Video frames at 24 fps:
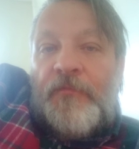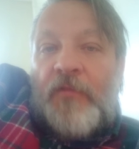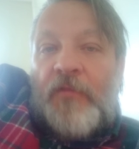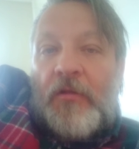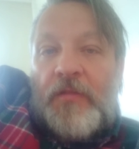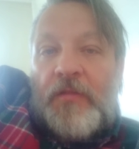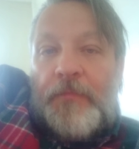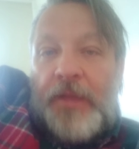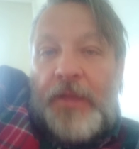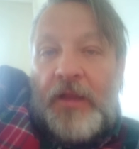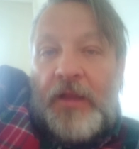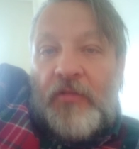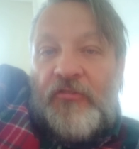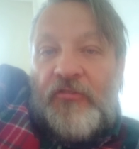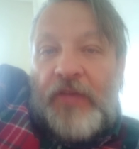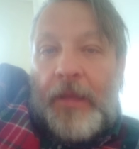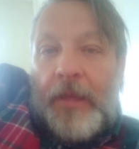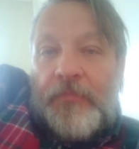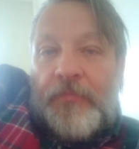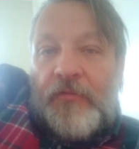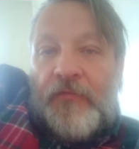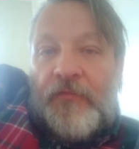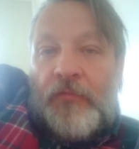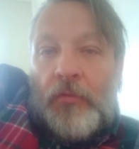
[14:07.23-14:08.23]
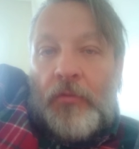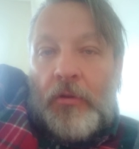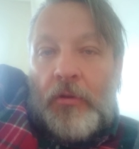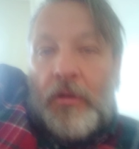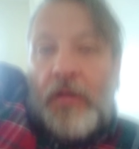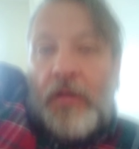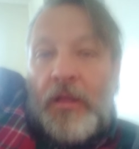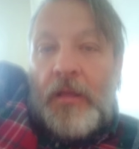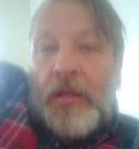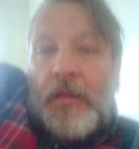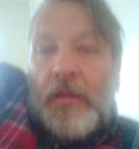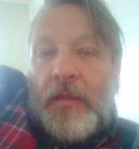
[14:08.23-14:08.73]
1 Peter chapter
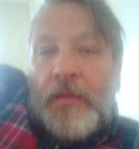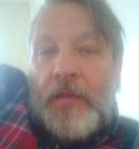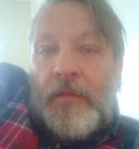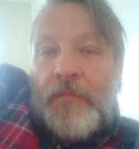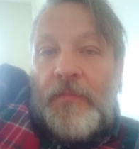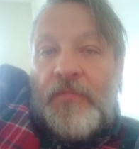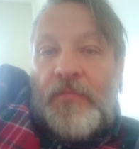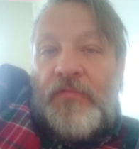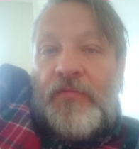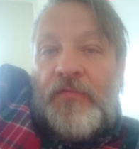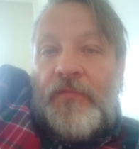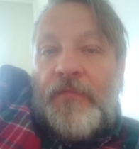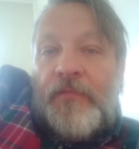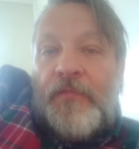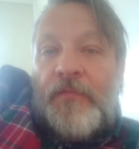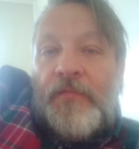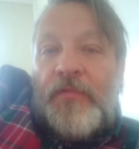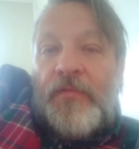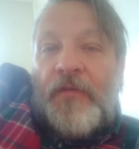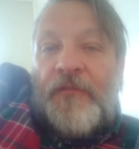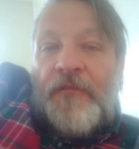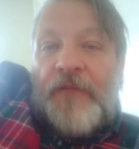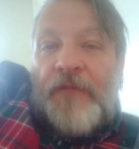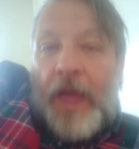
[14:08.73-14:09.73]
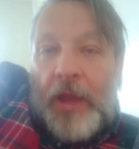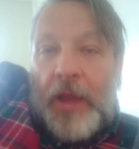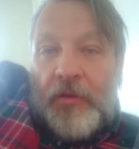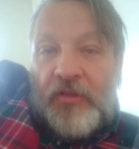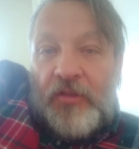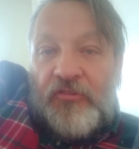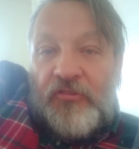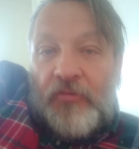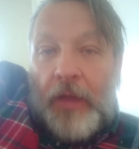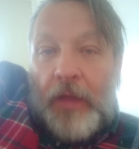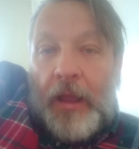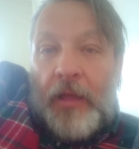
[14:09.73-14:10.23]
4, the
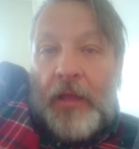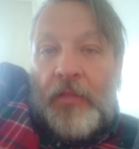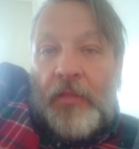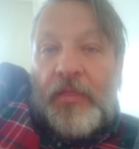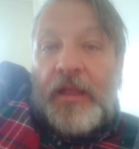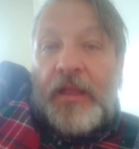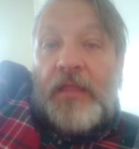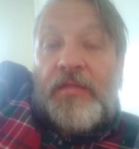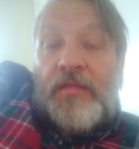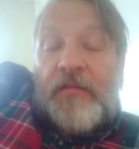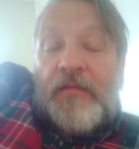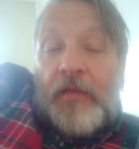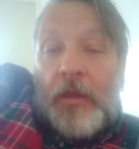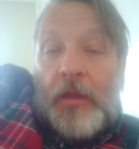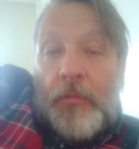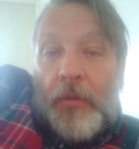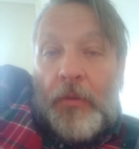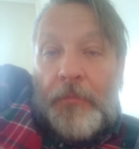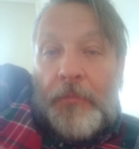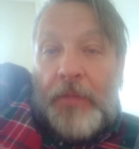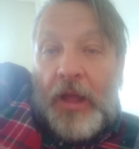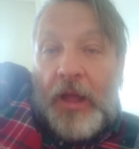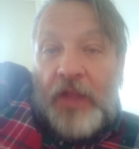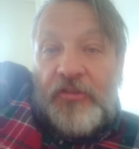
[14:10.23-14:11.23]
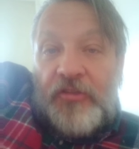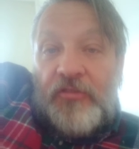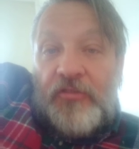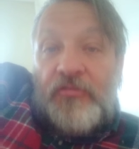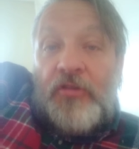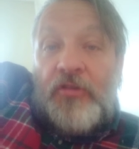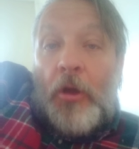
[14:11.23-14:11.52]
fiery trial that is to come upon you.